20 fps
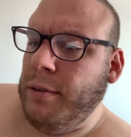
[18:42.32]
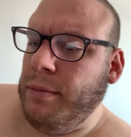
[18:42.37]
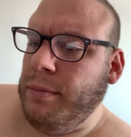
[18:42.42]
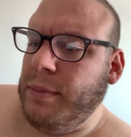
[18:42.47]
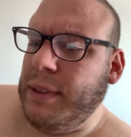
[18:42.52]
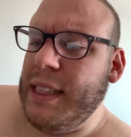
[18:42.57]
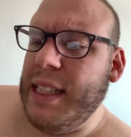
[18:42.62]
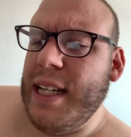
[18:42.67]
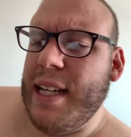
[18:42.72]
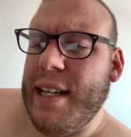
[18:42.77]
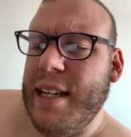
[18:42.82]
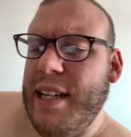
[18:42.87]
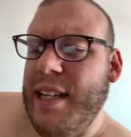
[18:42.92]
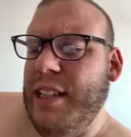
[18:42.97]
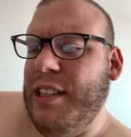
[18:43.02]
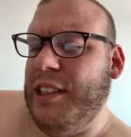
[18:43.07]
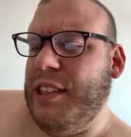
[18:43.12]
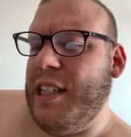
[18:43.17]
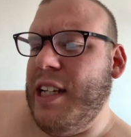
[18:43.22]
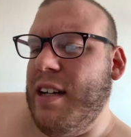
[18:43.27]
but yeah,
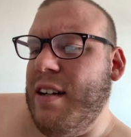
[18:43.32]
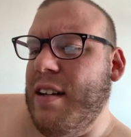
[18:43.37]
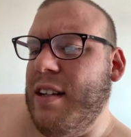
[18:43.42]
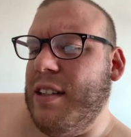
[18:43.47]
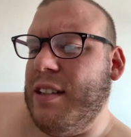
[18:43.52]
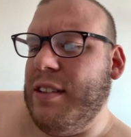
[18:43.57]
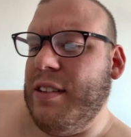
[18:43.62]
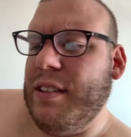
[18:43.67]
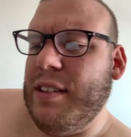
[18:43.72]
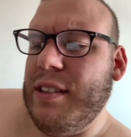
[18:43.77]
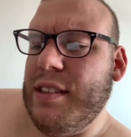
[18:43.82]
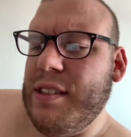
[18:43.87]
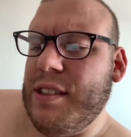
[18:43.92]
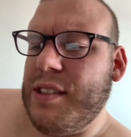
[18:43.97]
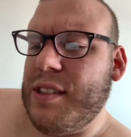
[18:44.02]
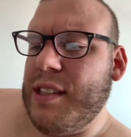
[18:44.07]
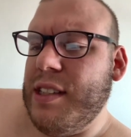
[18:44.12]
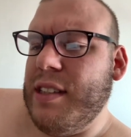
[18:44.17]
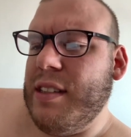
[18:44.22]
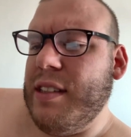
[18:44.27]
each character in the
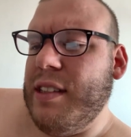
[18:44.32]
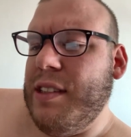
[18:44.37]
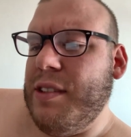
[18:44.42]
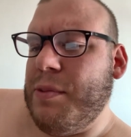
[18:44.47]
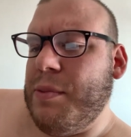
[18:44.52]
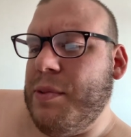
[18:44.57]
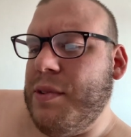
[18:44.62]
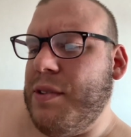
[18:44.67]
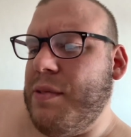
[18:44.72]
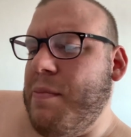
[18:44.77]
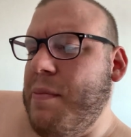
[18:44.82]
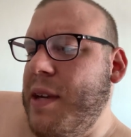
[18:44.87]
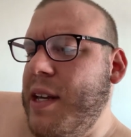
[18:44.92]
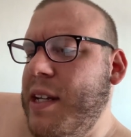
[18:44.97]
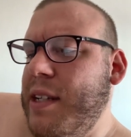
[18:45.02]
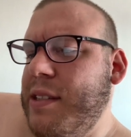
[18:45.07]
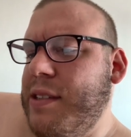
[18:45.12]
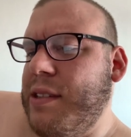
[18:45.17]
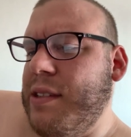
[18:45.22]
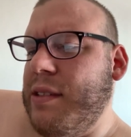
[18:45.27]
series was
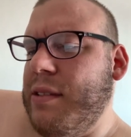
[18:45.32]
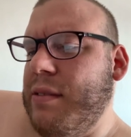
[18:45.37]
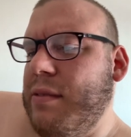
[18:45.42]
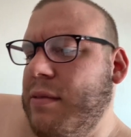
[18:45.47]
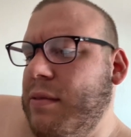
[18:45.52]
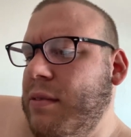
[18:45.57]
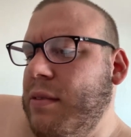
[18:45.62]
amazing.